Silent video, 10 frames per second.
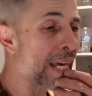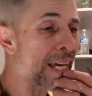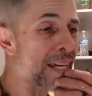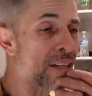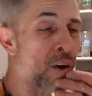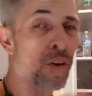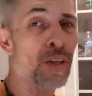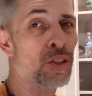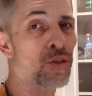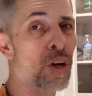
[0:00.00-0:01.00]
and all the
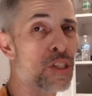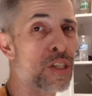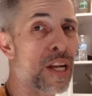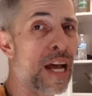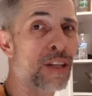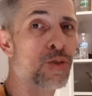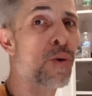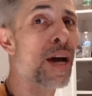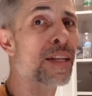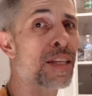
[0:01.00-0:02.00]
instruction that I
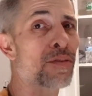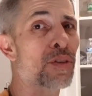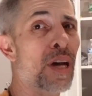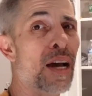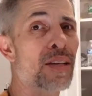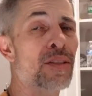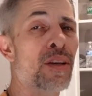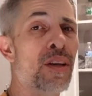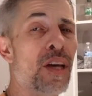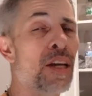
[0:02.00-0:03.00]
try to give you guys
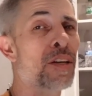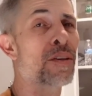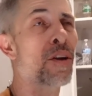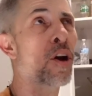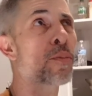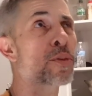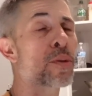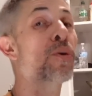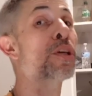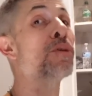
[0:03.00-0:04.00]
in hopes
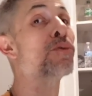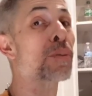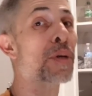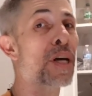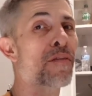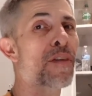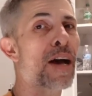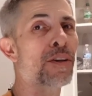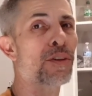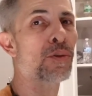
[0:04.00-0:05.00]
to bring you some kind of
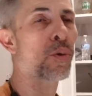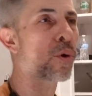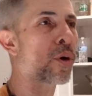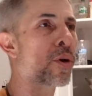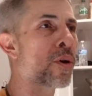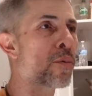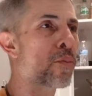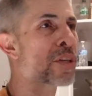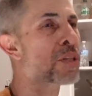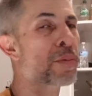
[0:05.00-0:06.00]
value or
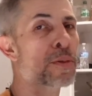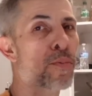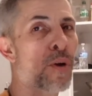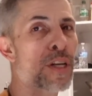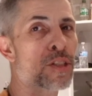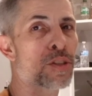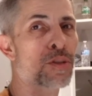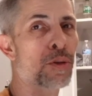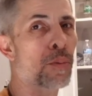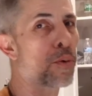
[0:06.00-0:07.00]
bring some inspiration
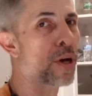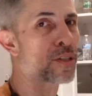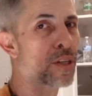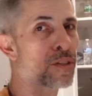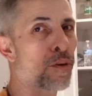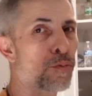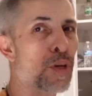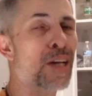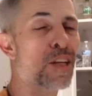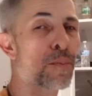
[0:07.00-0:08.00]
to your project. So if you
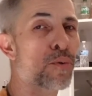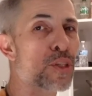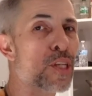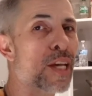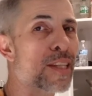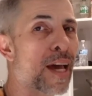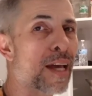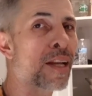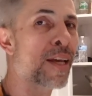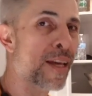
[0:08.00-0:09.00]
guys can appreciate
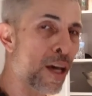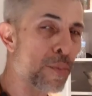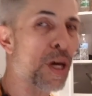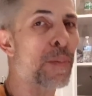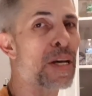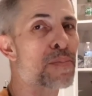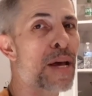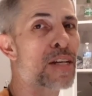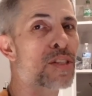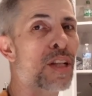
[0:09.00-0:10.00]
that, help me out by
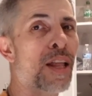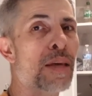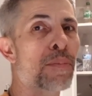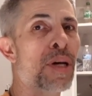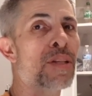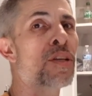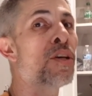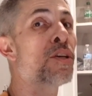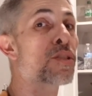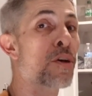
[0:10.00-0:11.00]
smashing the like button
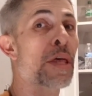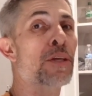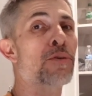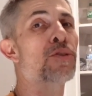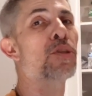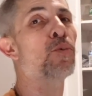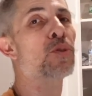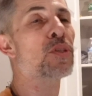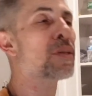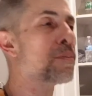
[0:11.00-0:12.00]
so that YouTube will
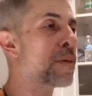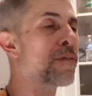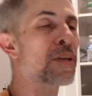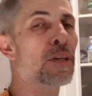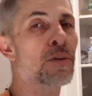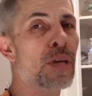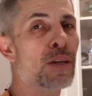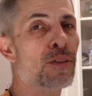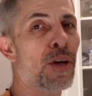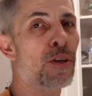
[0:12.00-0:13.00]
send my videos
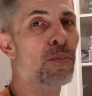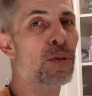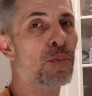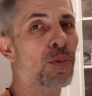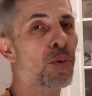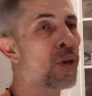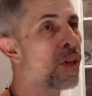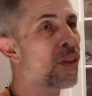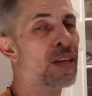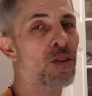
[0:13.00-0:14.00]
out to other people.
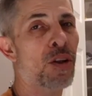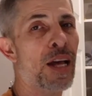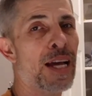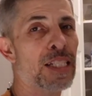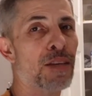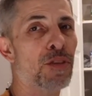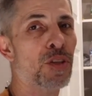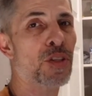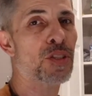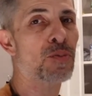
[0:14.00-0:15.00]
That's all I ask. If you're gonna